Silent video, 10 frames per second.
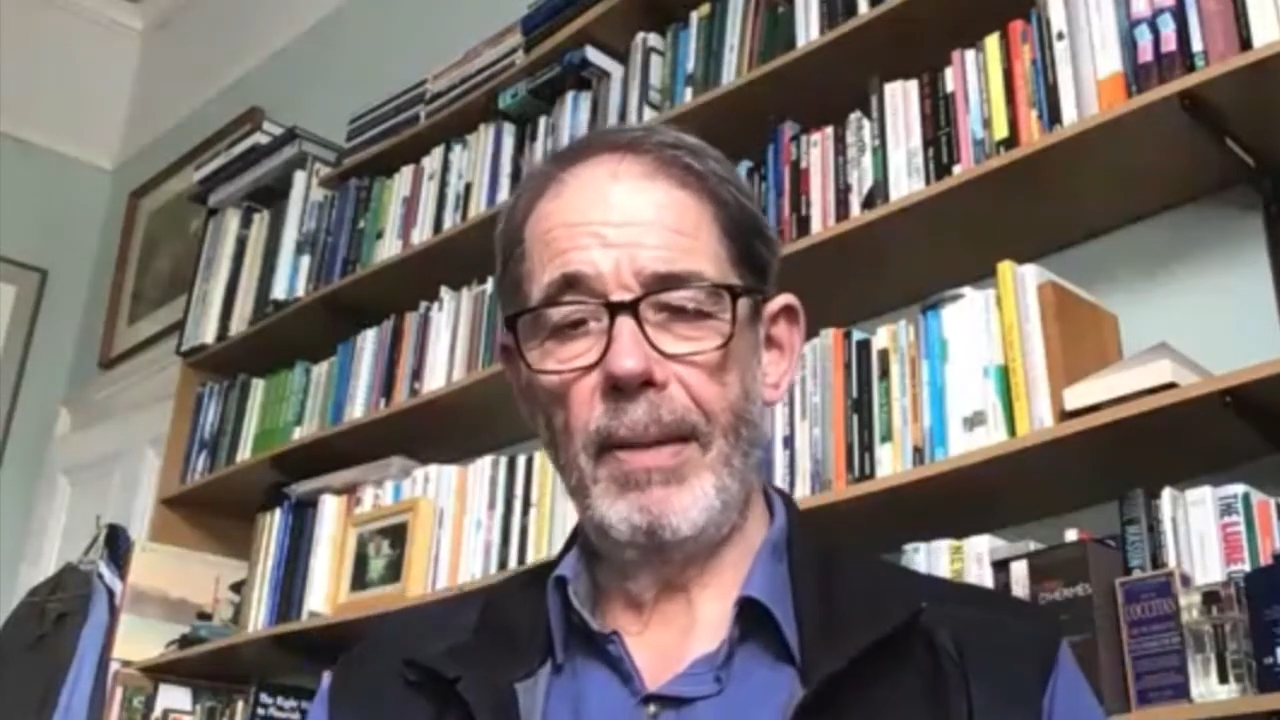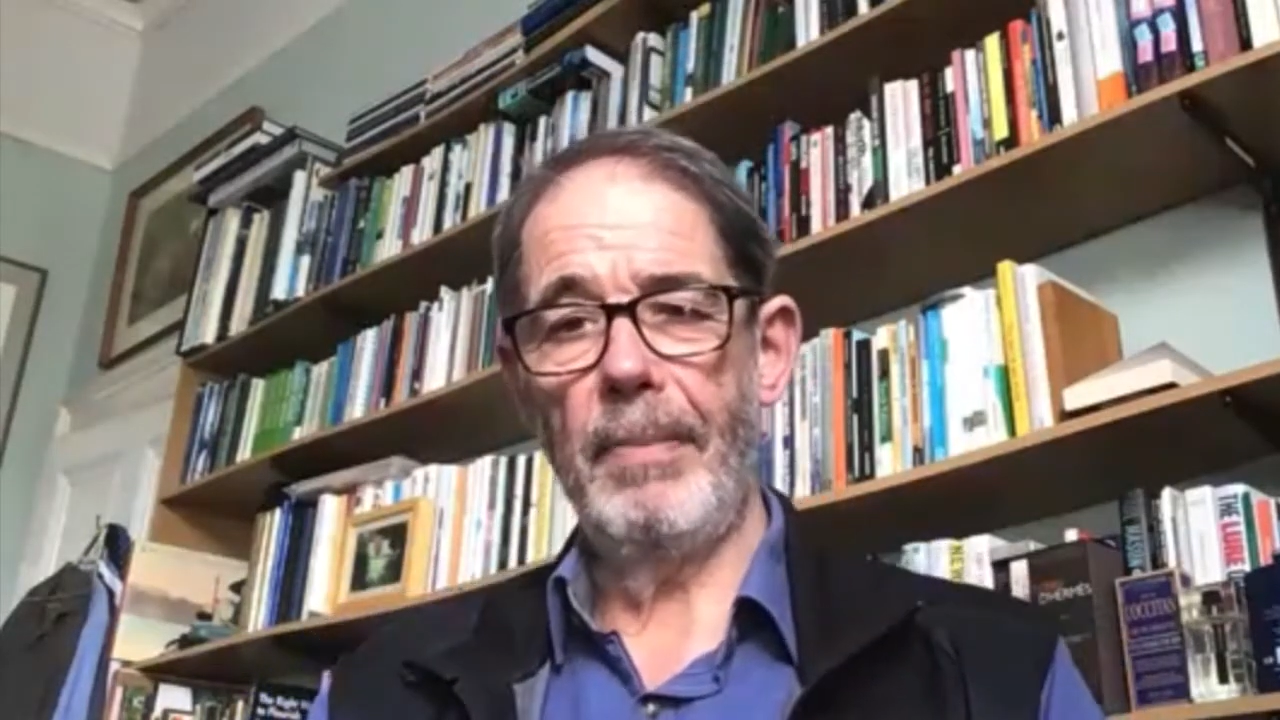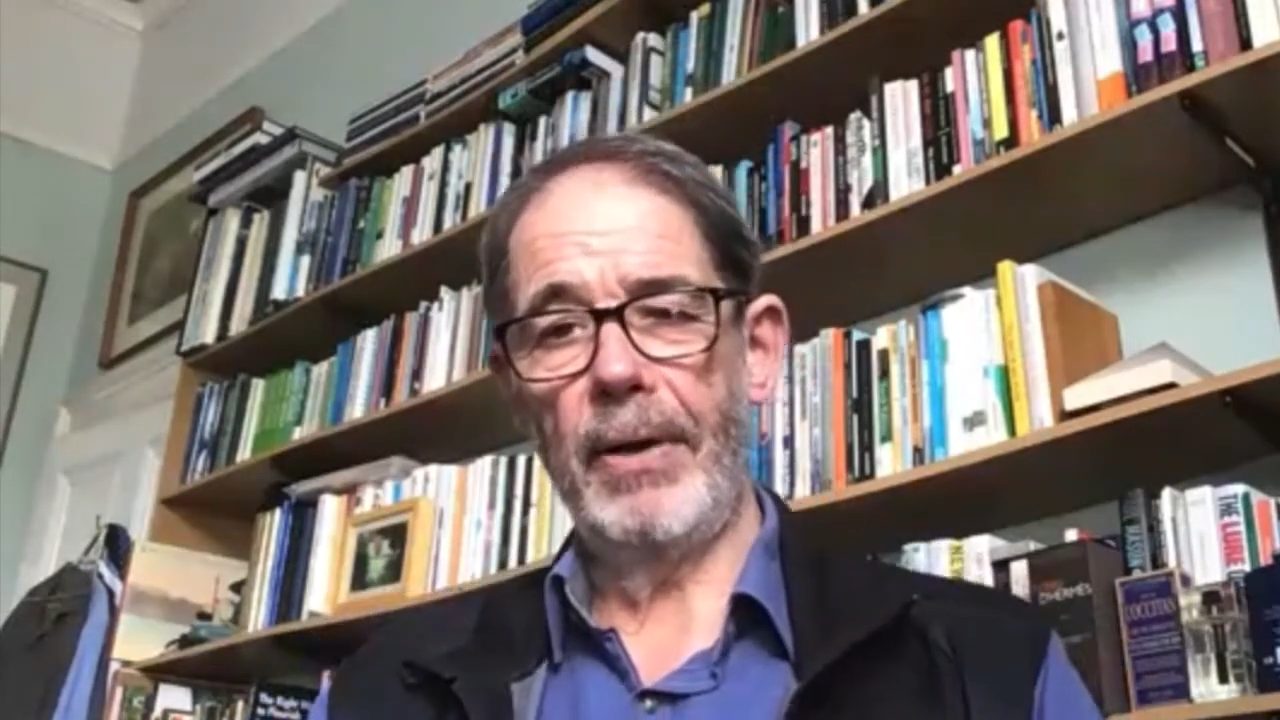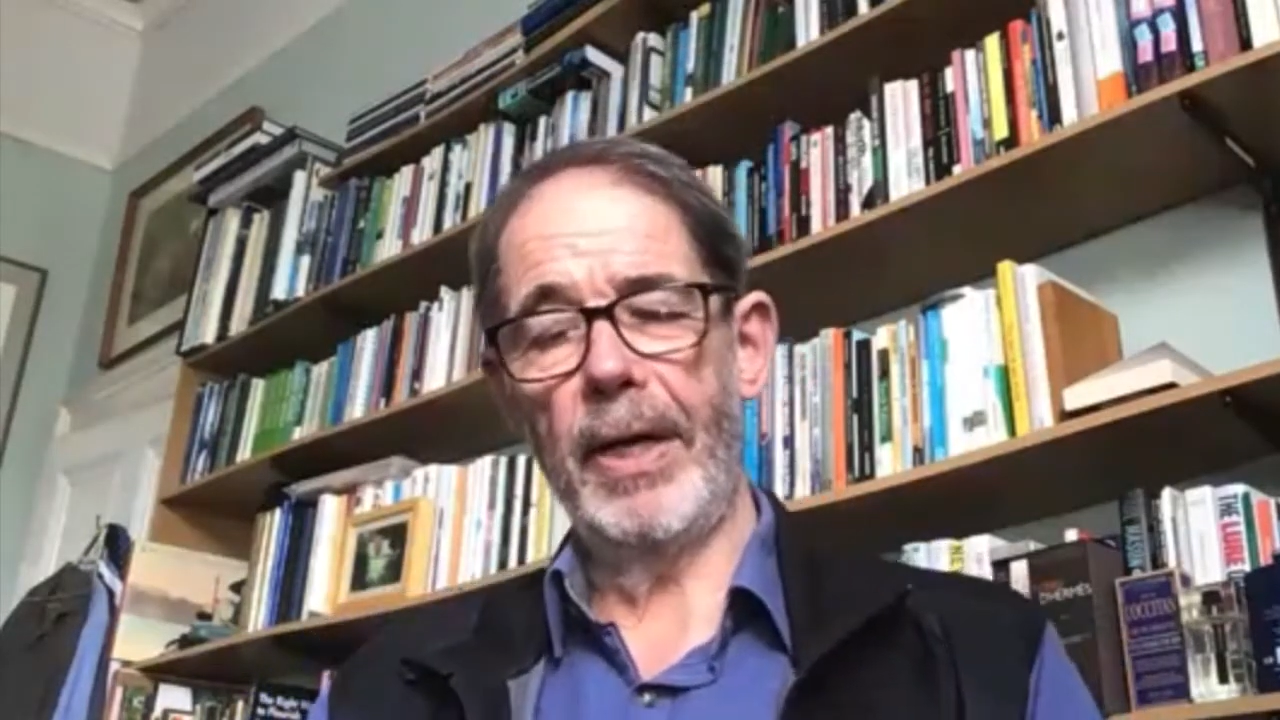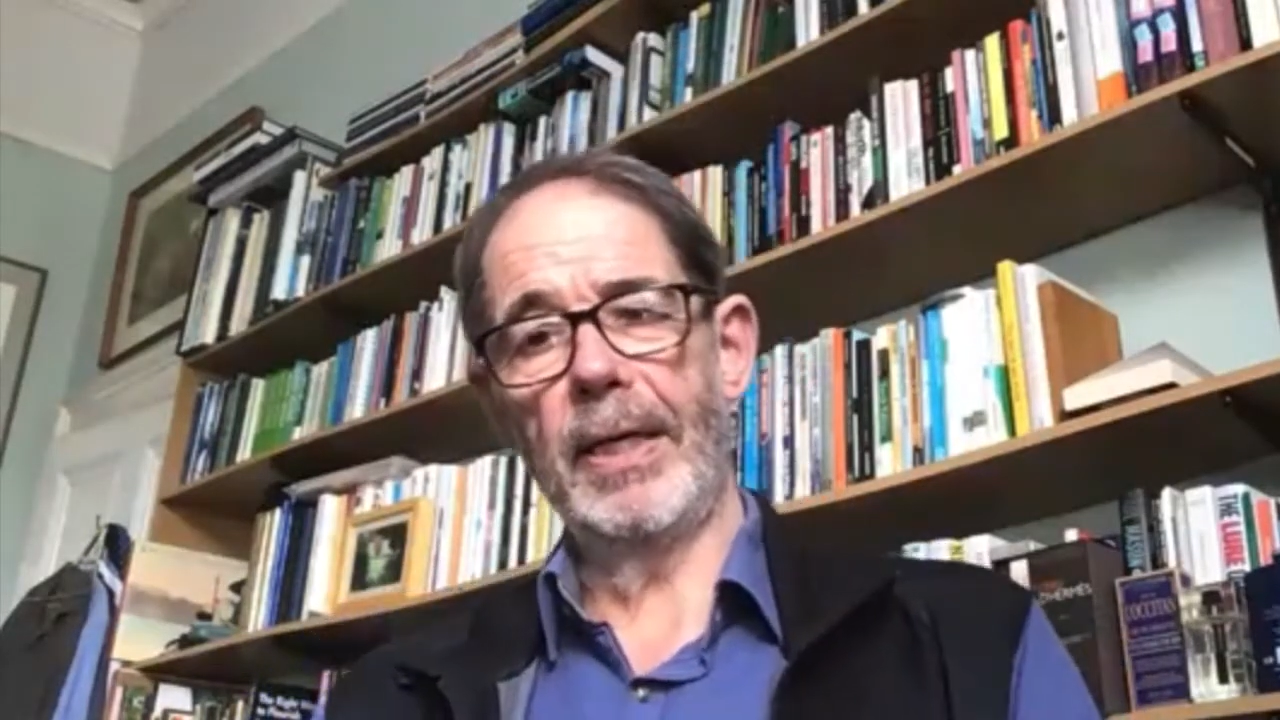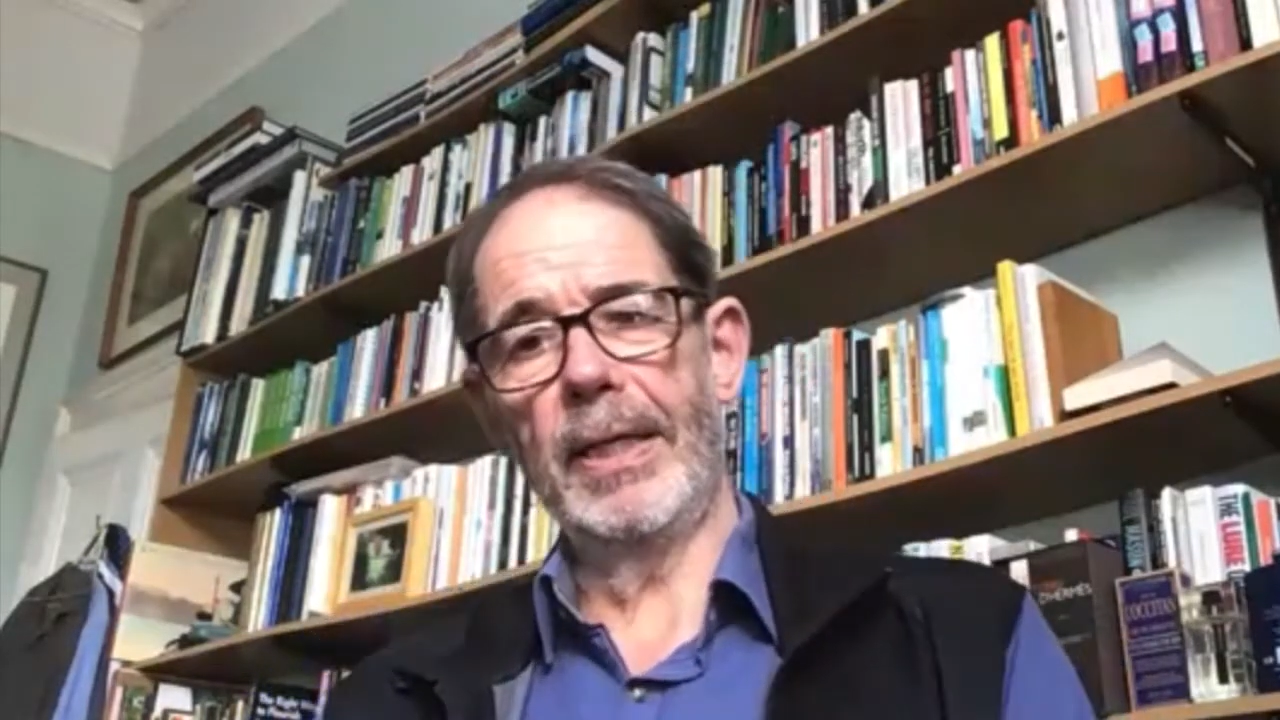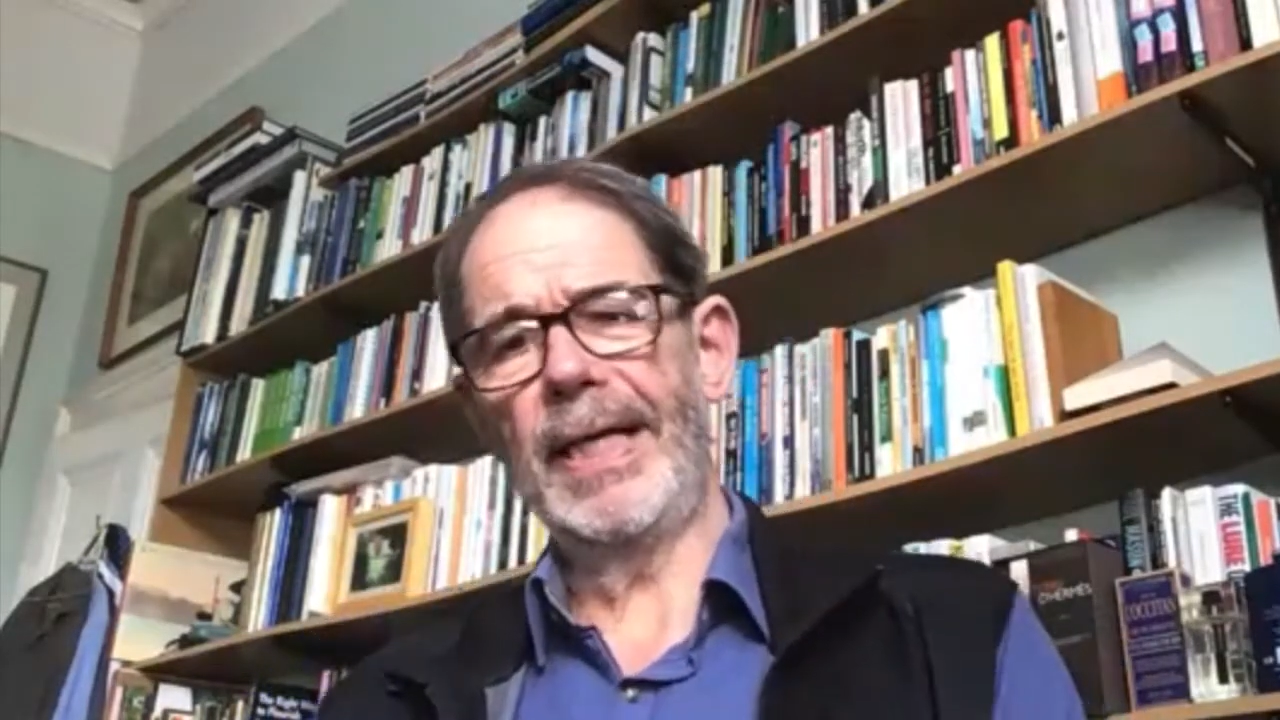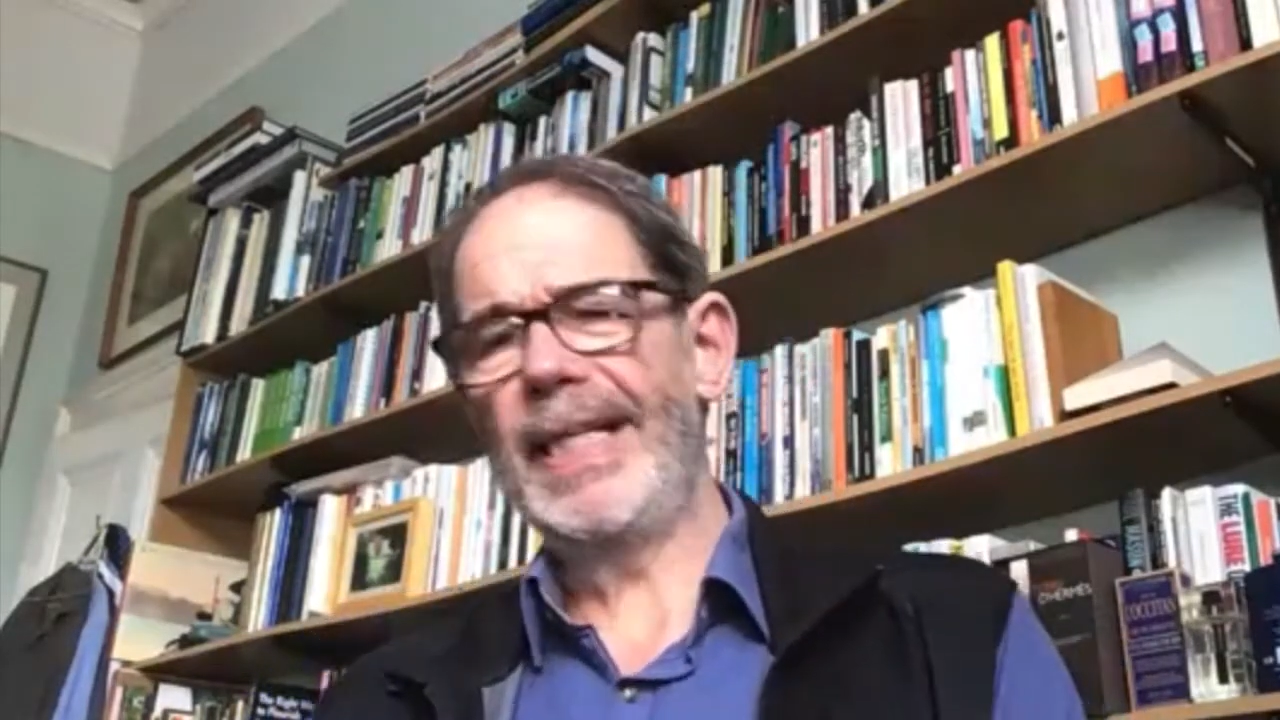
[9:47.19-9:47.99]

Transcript: America.